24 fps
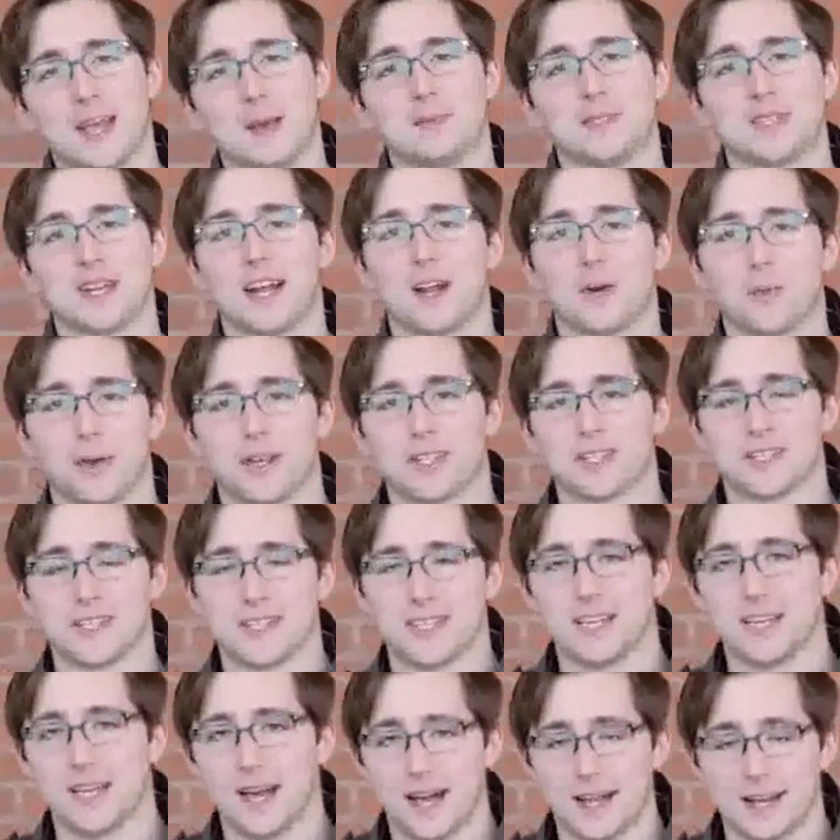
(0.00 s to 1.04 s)
Games, and I
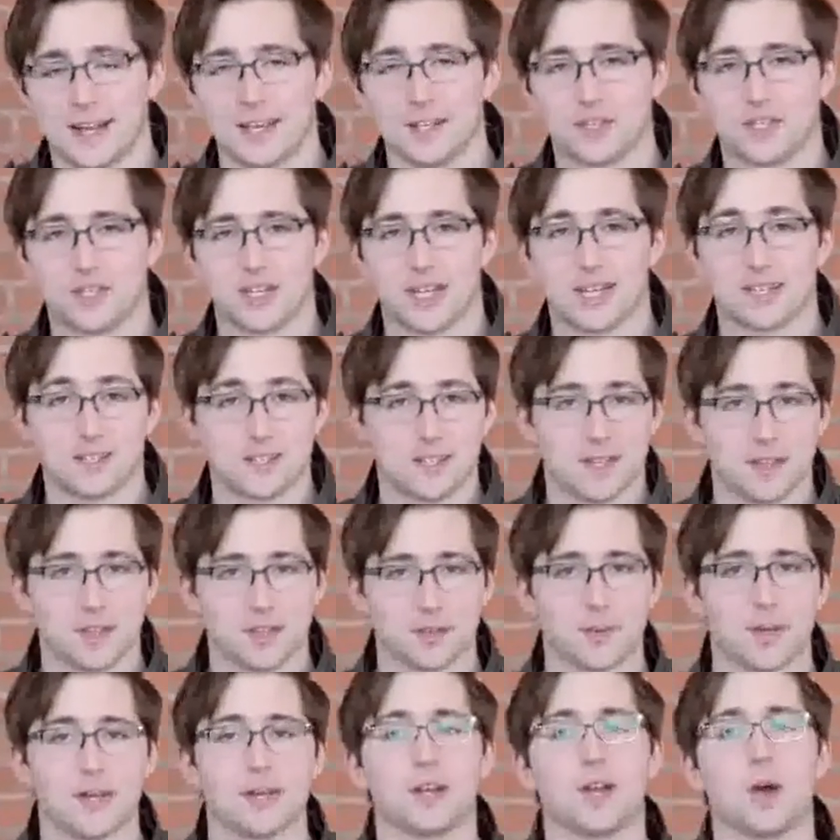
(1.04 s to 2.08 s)
recently got a chance at
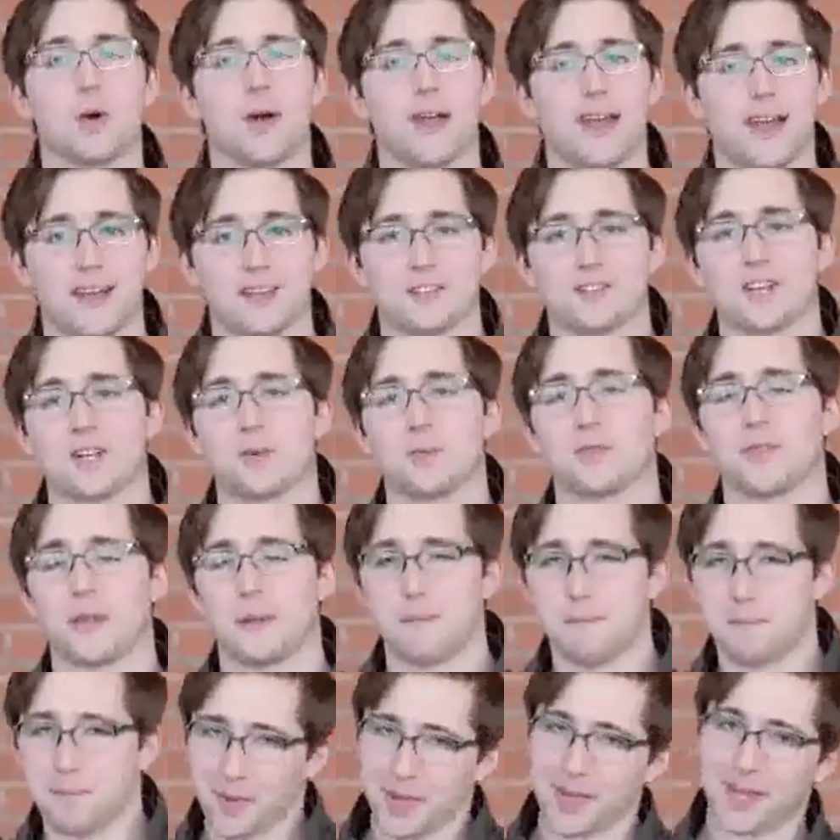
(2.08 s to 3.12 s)
E3 to go hands-on with a
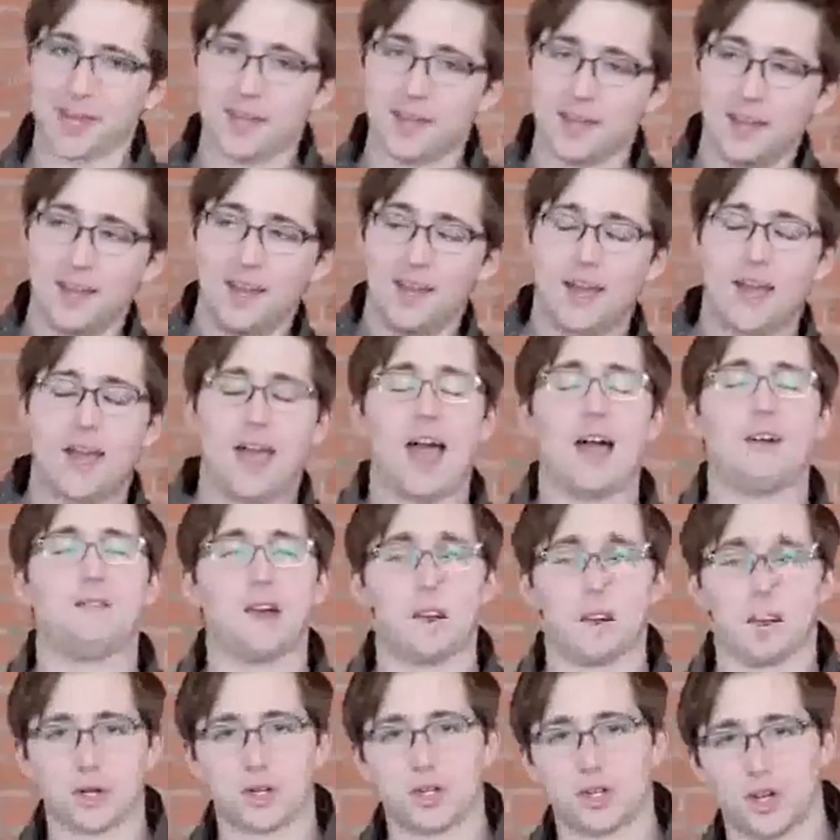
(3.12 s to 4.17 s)
big
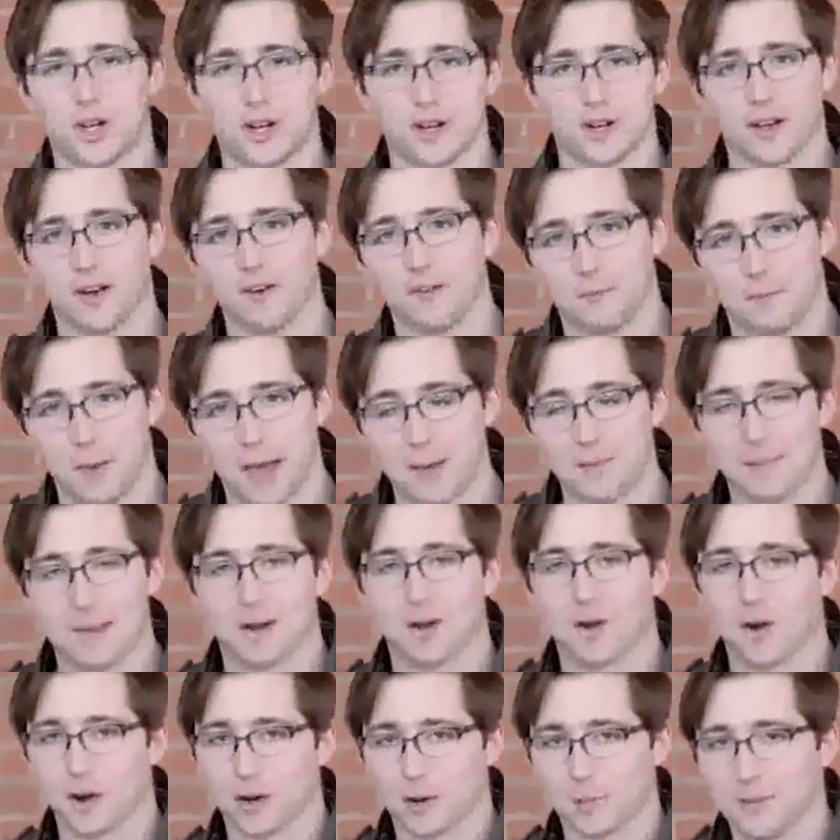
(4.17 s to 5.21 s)
half-hour chunk of
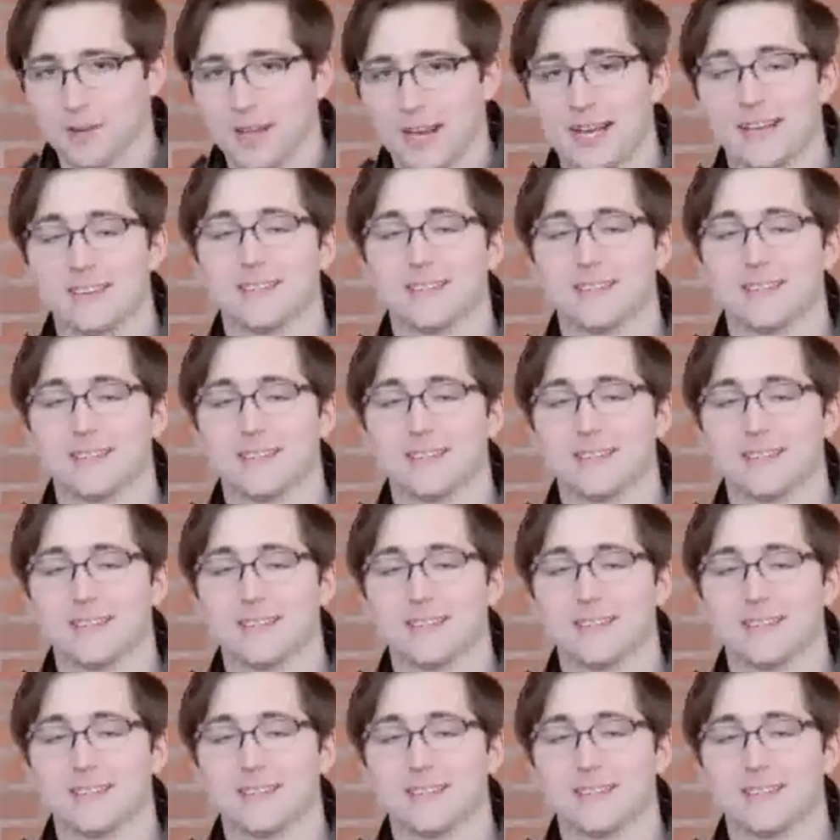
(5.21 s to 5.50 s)
Batman Arkham